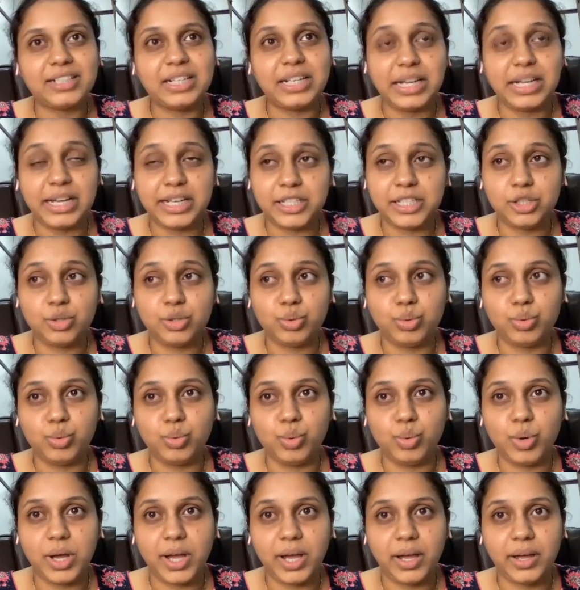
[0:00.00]
had clients
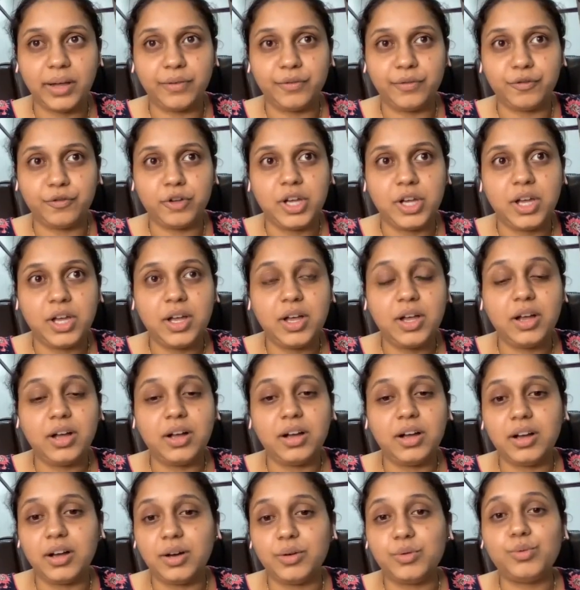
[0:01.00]
who have
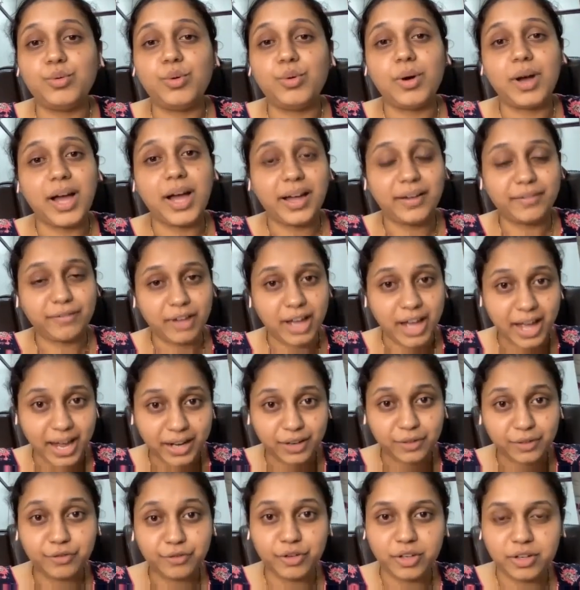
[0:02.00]

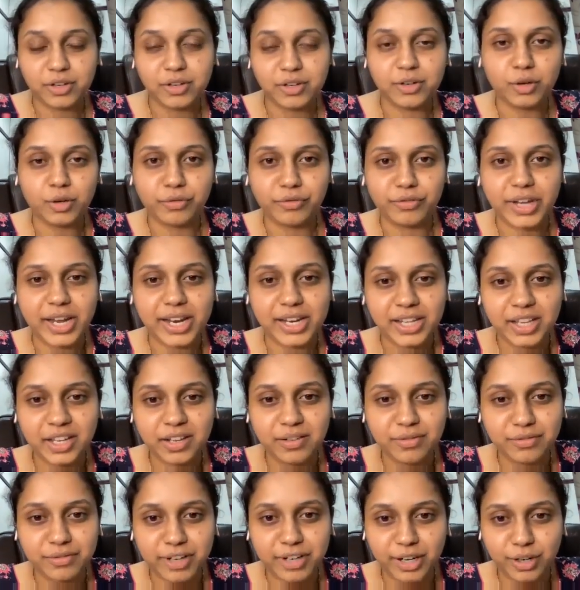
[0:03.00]
had fear of
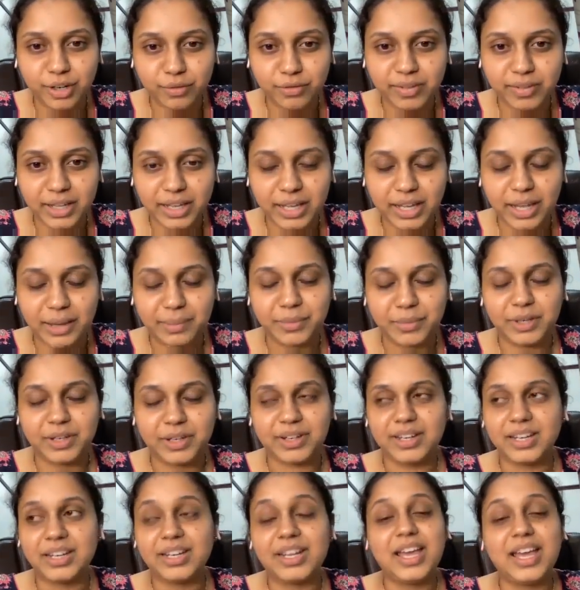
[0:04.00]
getting in front of the
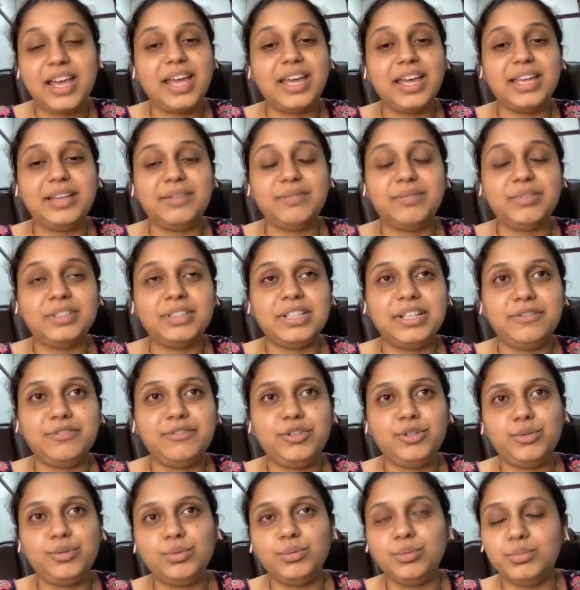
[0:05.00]
camera, right? Even
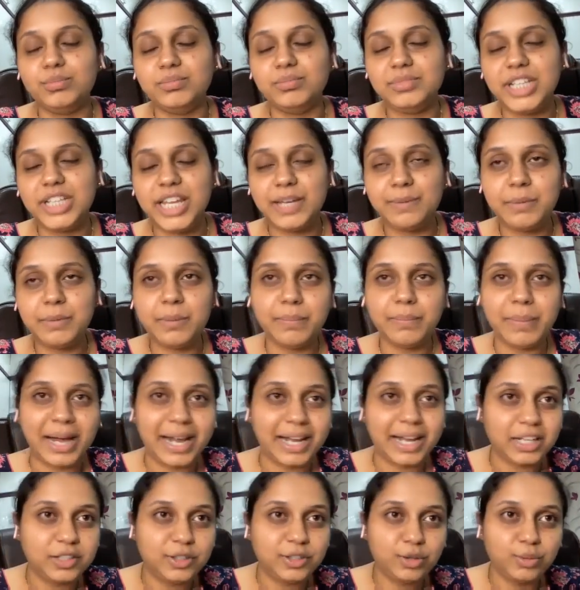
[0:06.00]
if you take me
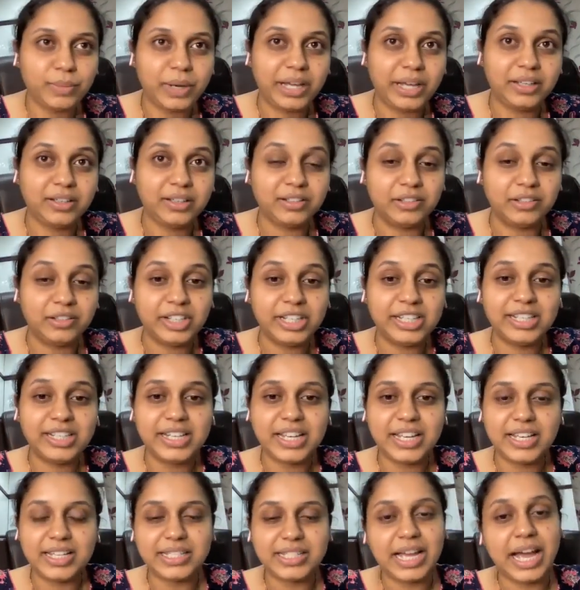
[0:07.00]
back to my early
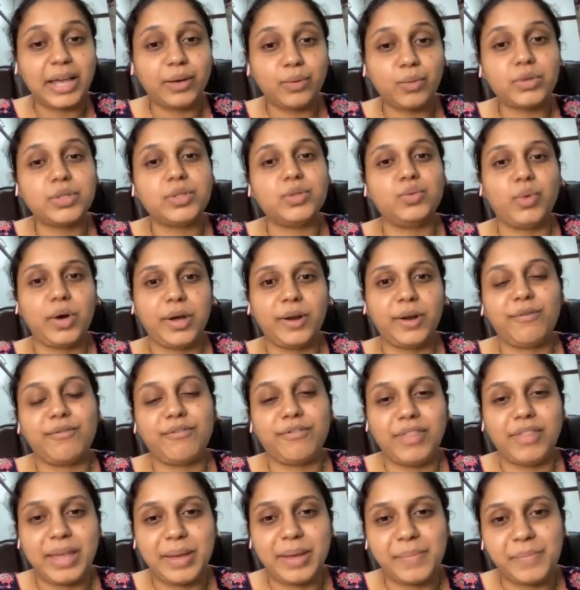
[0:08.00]
days, I was one
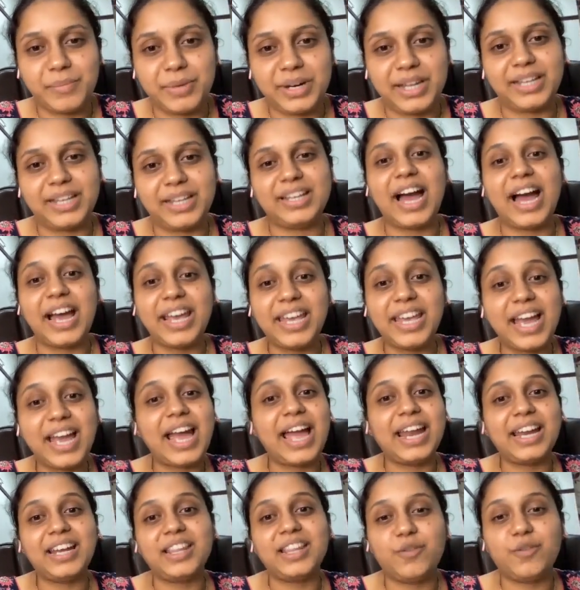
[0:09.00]
of them. Like I
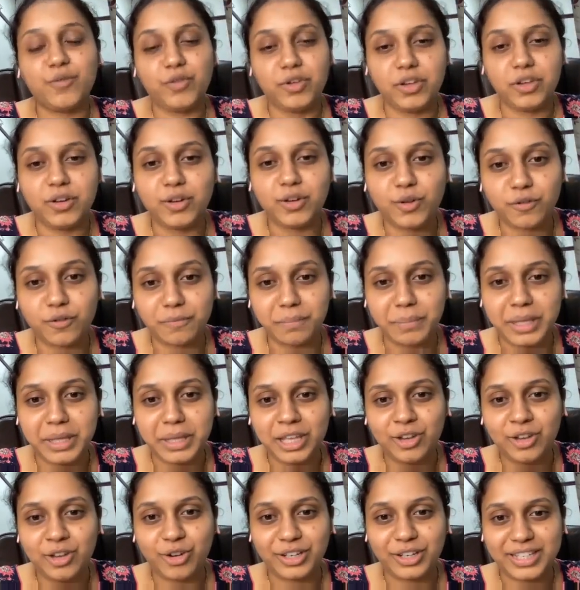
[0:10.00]
had the fear of
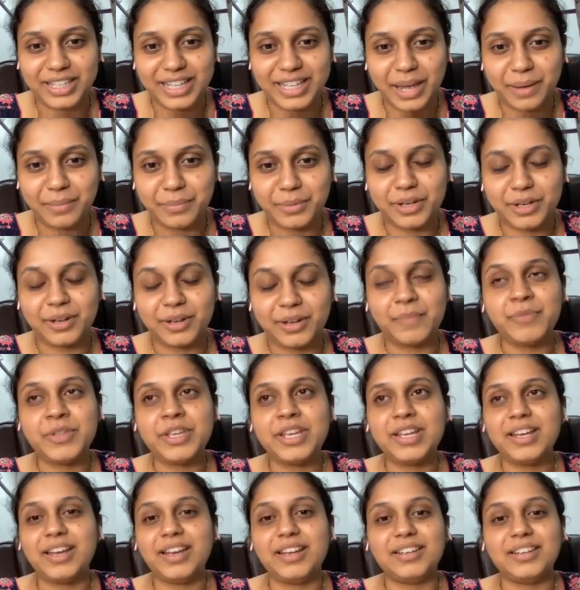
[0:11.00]
being on camera,
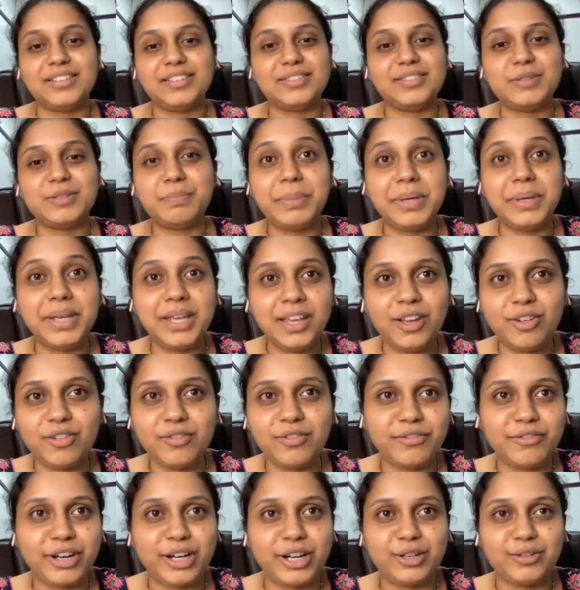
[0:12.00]
like speaking
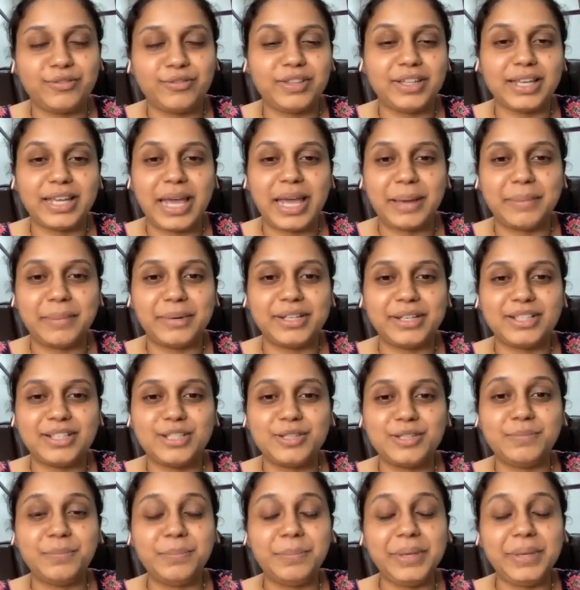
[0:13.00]
in front of the camera.
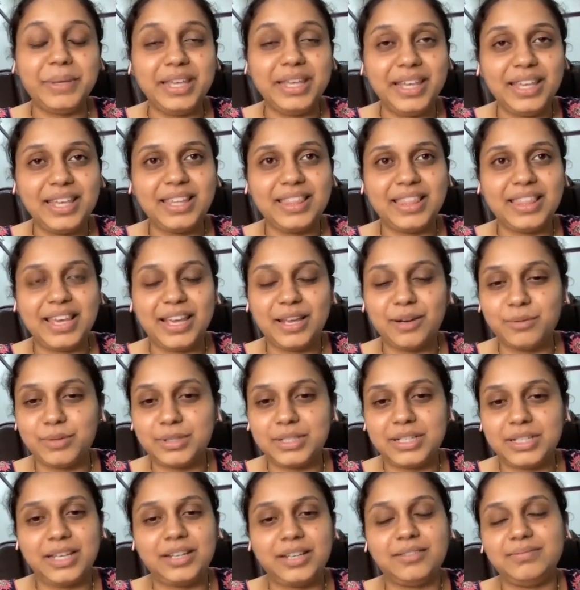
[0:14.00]
Just being there
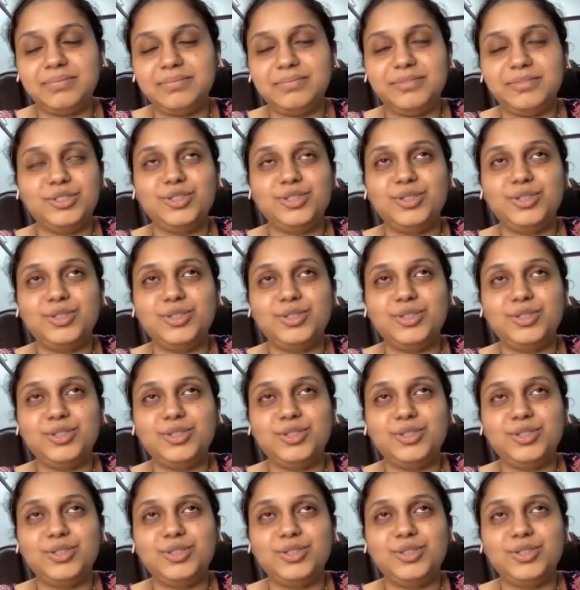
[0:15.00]
was like